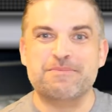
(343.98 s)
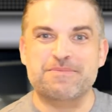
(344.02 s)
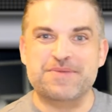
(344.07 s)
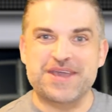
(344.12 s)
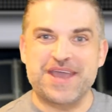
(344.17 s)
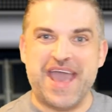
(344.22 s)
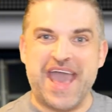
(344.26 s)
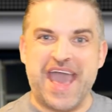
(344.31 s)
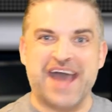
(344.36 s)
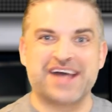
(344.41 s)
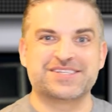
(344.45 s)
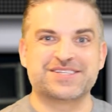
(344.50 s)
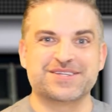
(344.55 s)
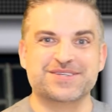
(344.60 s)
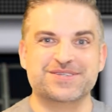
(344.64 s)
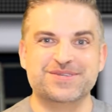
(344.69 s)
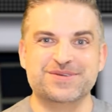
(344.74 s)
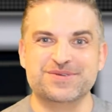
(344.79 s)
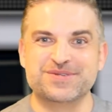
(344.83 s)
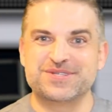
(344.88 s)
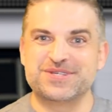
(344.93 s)
be asked to
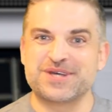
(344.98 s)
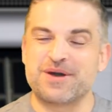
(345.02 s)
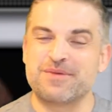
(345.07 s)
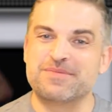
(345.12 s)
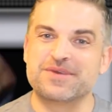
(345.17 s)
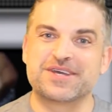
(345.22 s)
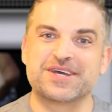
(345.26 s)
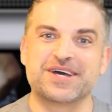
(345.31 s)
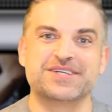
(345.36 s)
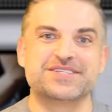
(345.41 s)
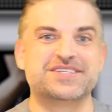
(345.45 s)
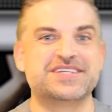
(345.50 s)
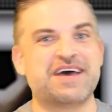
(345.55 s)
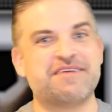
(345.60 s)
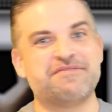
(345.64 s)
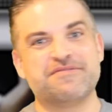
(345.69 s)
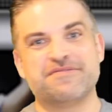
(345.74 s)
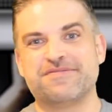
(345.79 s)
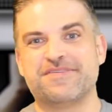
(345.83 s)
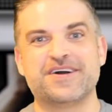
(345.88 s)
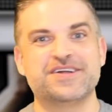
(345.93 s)
do so because
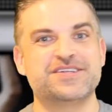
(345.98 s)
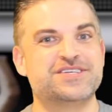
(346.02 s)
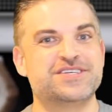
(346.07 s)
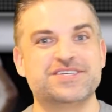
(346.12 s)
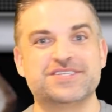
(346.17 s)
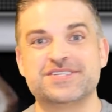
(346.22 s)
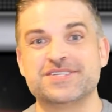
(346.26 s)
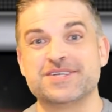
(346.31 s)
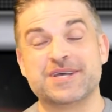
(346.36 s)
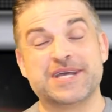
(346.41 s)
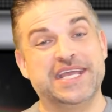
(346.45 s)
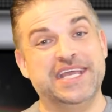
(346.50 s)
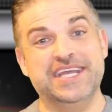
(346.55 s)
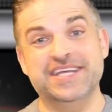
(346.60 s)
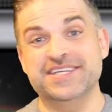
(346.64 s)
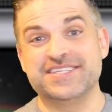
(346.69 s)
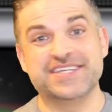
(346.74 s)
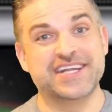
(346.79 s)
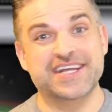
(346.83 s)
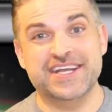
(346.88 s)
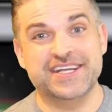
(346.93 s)
Devin Funchess,
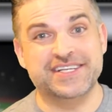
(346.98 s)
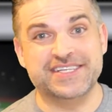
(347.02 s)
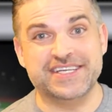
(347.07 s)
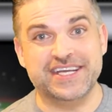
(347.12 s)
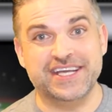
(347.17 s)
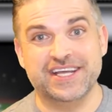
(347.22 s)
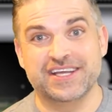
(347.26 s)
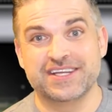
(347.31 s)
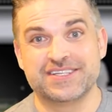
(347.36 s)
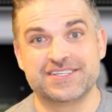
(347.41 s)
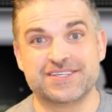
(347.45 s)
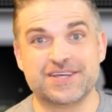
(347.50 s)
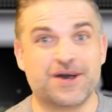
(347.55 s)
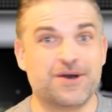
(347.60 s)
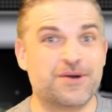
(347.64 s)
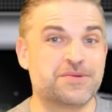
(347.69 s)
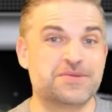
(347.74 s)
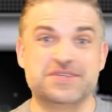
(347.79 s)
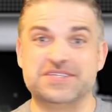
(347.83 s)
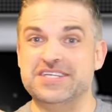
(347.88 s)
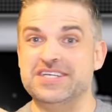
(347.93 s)
he's an Indy.
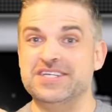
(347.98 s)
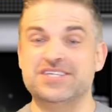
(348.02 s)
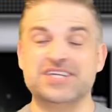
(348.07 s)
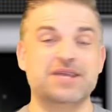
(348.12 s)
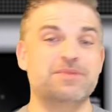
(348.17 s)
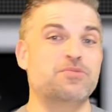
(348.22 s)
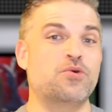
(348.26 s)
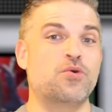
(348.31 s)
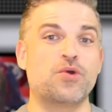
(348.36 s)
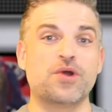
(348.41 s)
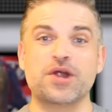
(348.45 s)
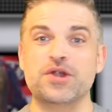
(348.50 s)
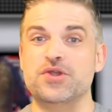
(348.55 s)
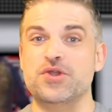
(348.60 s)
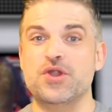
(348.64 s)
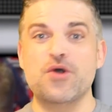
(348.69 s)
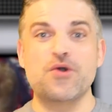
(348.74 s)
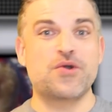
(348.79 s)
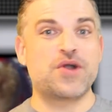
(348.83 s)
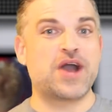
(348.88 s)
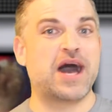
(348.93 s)
So DJ Moore,
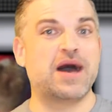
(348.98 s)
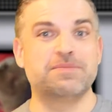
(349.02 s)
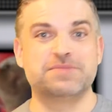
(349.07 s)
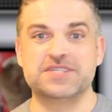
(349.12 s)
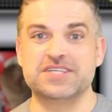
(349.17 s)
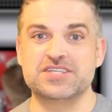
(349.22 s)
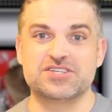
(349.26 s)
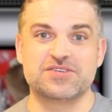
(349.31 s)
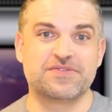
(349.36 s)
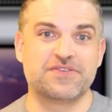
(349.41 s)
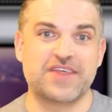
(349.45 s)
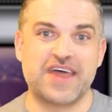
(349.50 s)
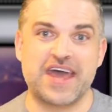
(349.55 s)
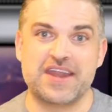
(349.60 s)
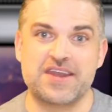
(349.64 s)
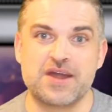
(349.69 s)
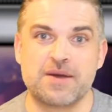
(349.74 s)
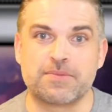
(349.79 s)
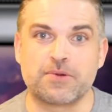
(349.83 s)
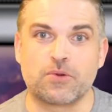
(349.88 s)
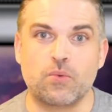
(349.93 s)
no competition for
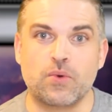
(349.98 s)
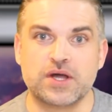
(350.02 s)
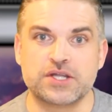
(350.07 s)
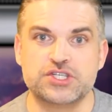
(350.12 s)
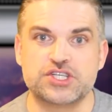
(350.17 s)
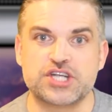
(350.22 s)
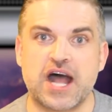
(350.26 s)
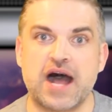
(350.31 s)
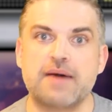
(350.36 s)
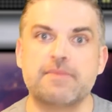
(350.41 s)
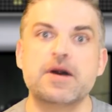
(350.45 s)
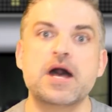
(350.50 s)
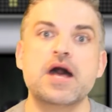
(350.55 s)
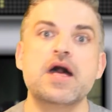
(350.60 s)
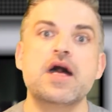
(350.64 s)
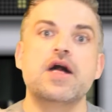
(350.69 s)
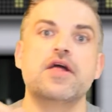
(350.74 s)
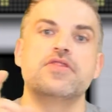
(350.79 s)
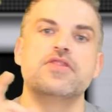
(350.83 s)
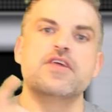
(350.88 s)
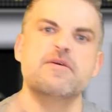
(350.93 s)
that number one job.
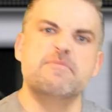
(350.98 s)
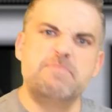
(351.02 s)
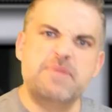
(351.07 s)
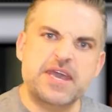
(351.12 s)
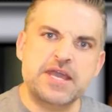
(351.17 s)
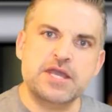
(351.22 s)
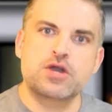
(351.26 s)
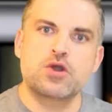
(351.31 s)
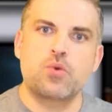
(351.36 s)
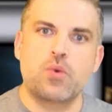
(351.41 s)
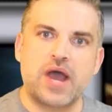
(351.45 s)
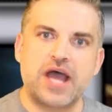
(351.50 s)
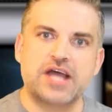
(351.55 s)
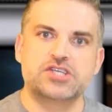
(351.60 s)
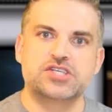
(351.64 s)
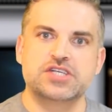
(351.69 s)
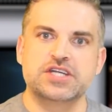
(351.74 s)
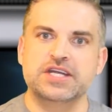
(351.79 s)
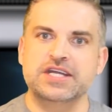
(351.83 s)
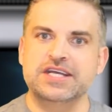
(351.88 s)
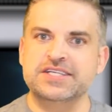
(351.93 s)
The big
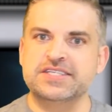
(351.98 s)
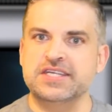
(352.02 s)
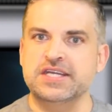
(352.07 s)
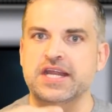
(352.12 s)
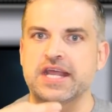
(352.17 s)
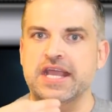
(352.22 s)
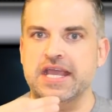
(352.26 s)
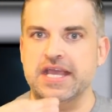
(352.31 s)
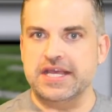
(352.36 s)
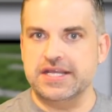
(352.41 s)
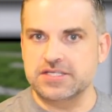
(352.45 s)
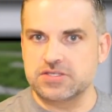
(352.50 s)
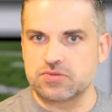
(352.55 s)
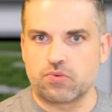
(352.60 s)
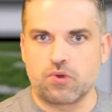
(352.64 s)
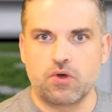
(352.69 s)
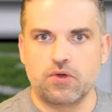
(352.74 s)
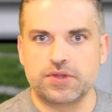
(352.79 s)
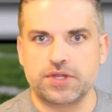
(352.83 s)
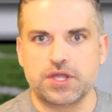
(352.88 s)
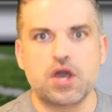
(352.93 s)
question isn't his
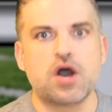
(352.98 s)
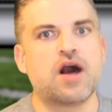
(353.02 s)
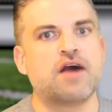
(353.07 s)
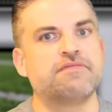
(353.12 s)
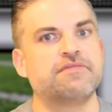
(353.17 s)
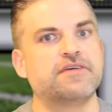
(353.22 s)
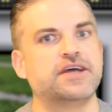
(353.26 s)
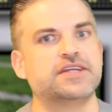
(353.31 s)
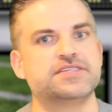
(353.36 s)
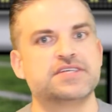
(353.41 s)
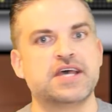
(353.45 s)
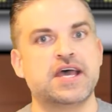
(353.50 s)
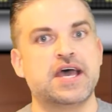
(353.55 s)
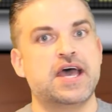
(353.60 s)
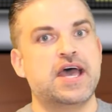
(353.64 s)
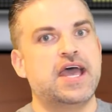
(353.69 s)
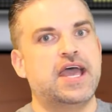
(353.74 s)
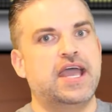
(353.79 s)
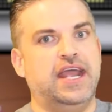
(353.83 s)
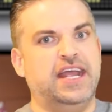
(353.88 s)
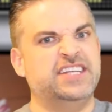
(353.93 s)
role in the offense,
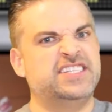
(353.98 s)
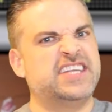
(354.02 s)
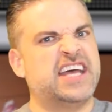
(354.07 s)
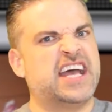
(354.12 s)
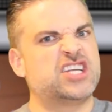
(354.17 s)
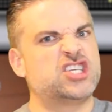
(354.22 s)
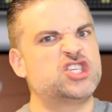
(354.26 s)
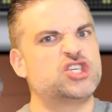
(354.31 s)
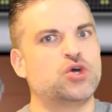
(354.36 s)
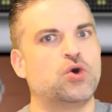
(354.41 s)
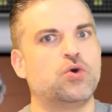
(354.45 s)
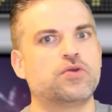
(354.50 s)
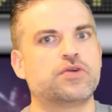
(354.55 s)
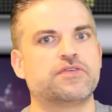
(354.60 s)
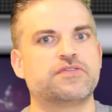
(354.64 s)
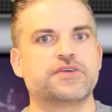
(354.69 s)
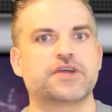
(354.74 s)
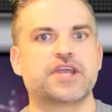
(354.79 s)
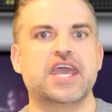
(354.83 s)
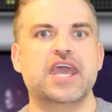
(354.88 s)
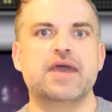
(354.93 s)
it's that
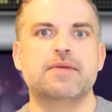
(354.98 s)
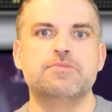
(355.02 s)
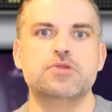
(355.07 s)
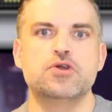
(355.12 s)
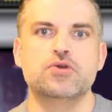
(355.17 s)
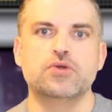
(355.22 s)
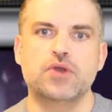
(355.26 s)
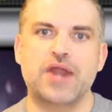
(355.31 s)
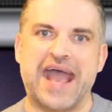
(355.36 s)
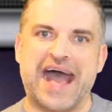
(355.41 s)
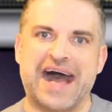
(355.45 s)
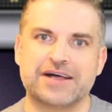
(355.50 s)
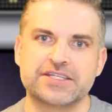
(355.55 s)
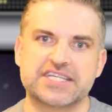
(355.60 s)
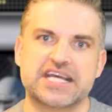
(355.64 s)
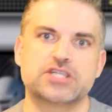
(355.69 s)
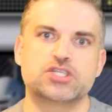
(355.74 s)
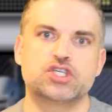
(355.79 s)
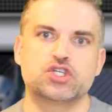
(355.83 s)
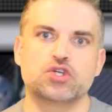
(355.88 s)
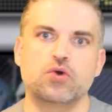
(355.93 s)
shoulder for Cam Newton. How's
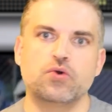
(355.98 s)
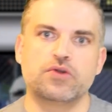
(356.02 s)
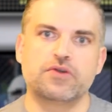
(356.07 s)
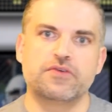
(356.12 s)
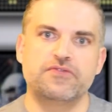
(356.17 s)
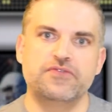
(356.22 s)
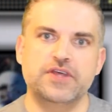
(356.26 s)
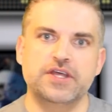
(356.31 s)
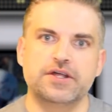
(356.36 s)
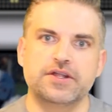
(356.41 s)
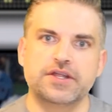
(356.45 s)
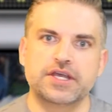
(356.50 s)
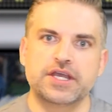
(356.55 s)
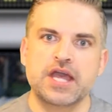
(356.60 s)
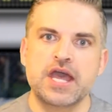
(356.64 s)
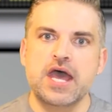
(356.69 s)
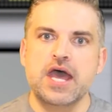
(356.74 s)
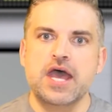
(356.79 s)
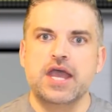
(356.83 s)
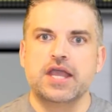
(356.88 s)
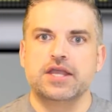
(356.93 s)
that shoulder feeling?
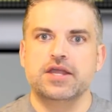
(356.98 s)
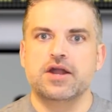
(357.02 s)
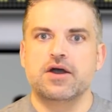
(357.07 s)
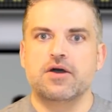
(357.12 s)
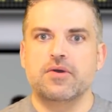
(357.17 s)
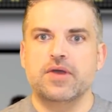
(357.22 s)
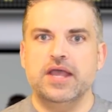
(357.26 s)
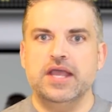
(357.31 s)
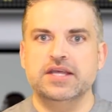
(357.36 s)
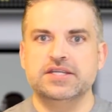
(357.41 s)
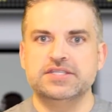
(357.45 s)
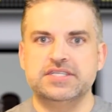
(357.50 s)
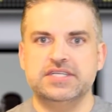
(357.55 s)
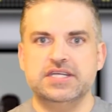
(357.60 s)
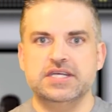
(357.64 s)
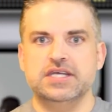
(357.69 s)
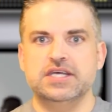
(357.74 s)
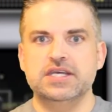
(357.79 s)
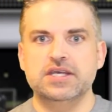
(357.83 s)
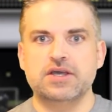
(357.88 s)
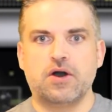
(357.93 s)
You know, is
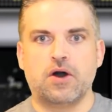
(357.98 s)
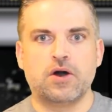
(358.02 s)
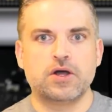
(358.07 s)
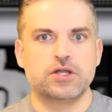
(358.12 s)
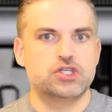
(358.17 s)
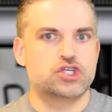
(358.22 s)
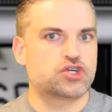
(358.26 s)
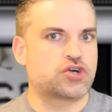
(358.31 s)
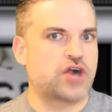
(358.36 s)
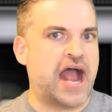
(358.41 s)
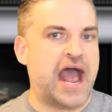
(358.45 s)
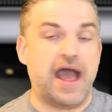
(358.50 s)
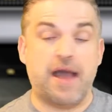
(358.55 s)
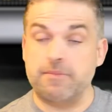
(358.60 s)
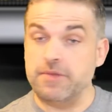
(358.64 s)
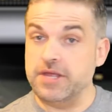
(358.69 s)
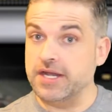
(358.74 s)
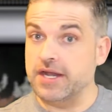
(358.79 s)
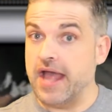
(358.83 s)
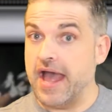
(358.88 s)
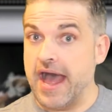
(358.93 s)
he on track? I
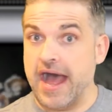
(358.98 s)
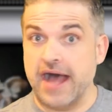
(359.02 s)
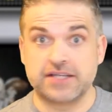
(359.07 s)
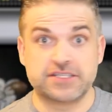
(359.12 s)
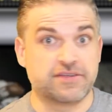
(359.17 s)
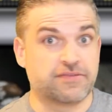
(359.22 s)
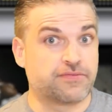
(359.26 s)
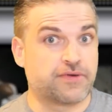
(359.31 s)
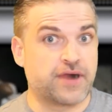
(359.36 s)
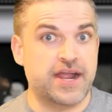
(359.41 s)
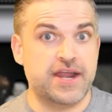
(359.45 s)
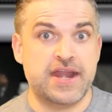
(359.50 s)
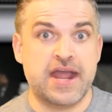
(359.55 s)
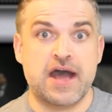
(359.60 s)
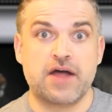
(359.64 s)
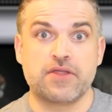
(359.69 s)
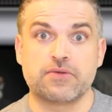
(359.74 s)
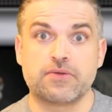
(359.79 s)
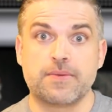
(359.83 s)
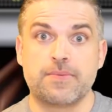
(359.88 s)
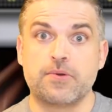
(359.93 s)
mean, as of right
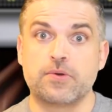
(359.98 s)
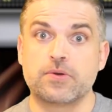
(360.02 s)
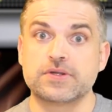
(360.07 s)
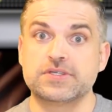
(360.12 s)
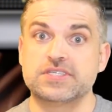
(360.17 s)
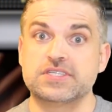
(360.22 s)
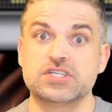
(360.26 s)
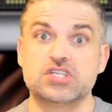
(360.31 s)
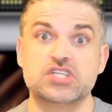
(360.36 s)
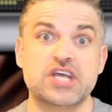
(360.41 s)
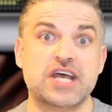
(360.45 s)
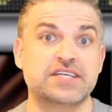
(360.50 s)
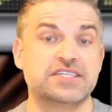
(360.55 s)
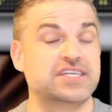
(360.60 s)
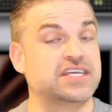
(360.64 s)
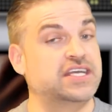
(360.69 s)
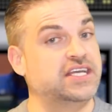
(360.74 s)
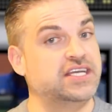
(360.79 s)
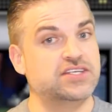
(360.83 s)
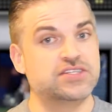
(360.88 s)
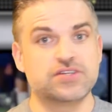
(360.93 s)
now, the reports
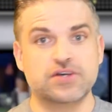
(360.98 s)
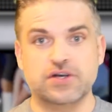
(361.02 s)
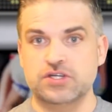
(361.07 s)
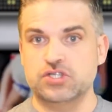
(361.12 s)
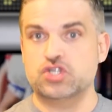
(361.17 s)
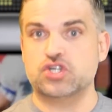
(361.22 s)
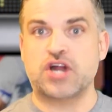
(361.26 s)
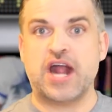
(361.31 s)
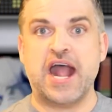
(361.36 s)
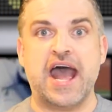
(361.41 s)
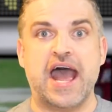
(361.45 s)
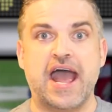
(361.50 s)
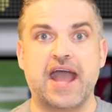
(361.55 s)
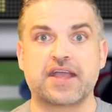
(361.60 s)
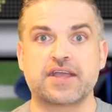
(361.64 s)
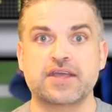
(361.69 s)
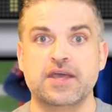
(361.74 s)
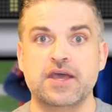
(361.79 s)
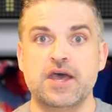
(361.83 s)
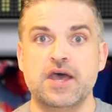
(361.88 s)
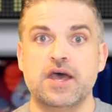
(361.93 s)
suggest he's on
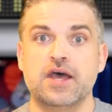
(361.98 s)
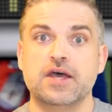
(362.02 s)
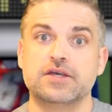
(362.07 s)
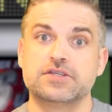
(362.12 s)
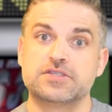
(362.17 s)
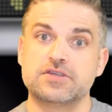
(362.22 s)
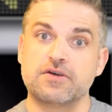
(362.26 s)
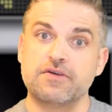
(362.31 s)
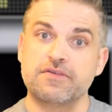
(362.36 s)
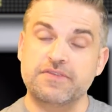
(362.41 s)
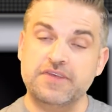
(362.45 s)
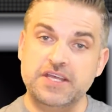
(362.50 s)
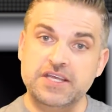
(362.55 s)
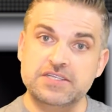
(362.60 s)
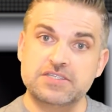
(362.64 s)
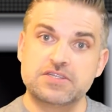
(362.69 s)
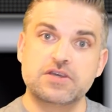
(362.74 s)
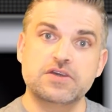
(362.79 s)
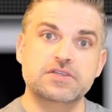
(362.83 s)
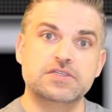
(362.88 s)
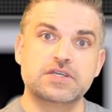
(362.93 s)
track. So if
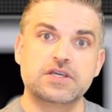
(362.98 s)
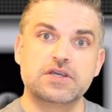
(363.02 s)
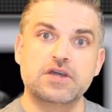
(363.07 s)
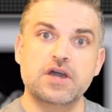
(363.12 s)
he's good to